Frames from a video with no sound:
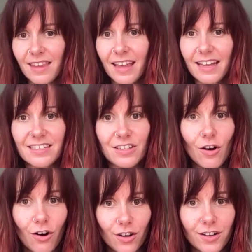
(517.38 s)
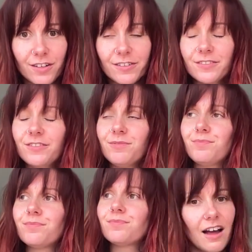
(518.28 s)
is gone.
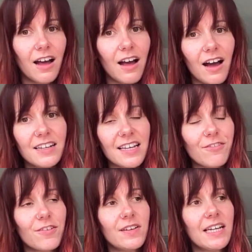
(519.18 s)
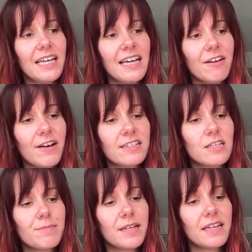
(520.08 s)
I definitely have had to
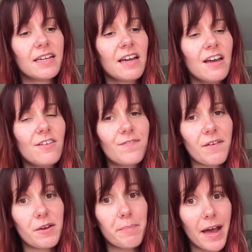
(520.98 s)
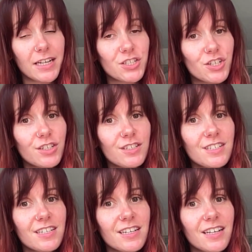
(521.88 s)
be very
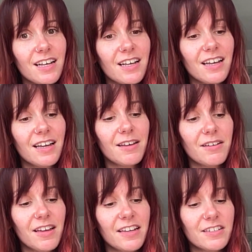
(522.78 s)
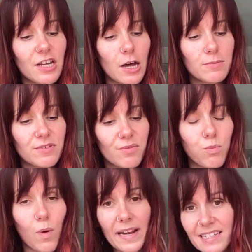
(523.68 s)
patient in terms of
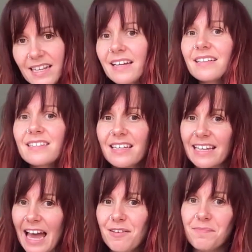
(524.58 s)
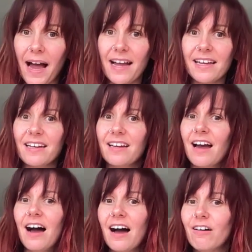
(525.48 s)
waiting to get back
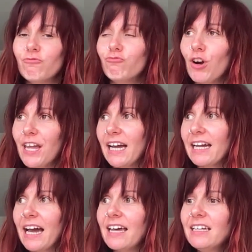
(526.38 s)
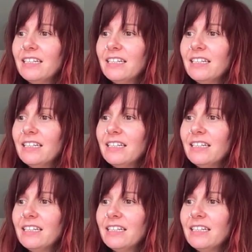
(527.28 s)
running again.